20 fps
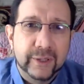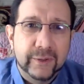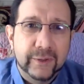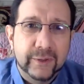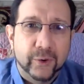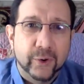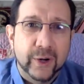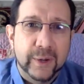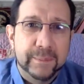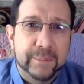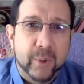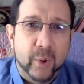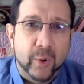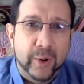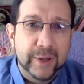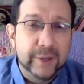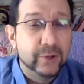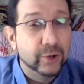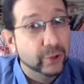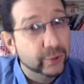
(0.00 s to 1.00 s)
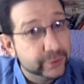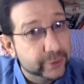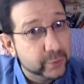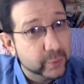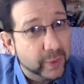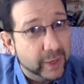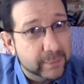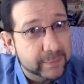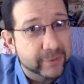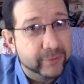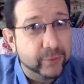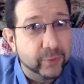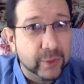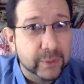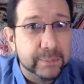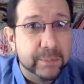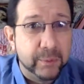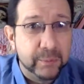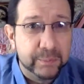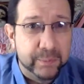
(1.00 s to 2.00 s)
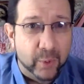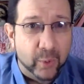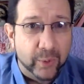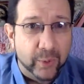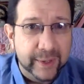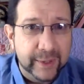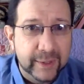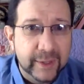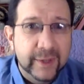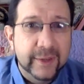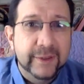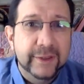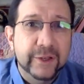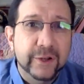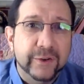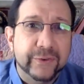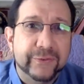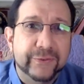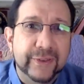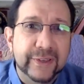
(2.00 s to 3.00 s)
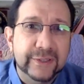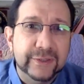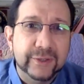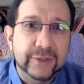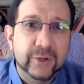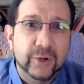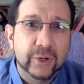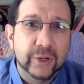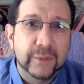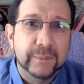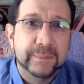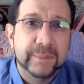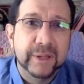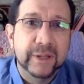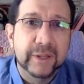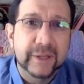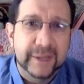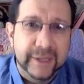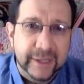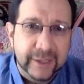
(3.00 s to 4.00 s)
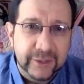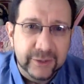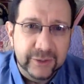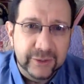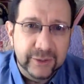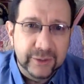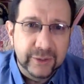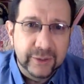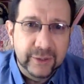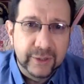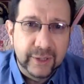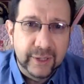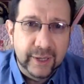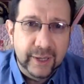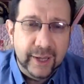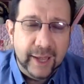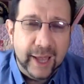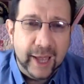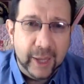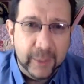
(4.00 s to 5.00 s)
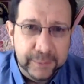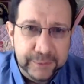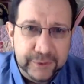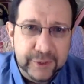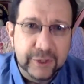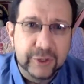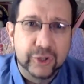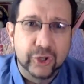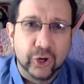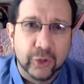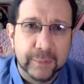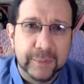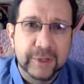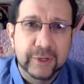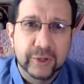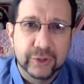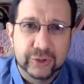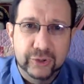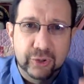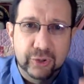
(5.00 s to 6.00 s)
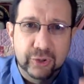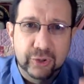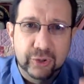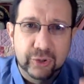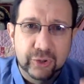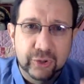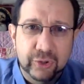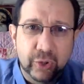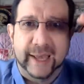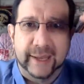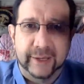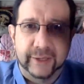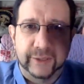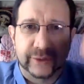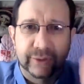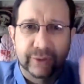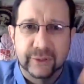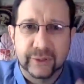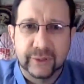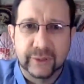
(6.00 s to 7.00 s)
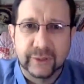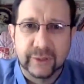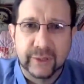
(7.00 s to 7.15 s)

For a boy, girls as well, but for a boy, your physical abilities helps determine your social status.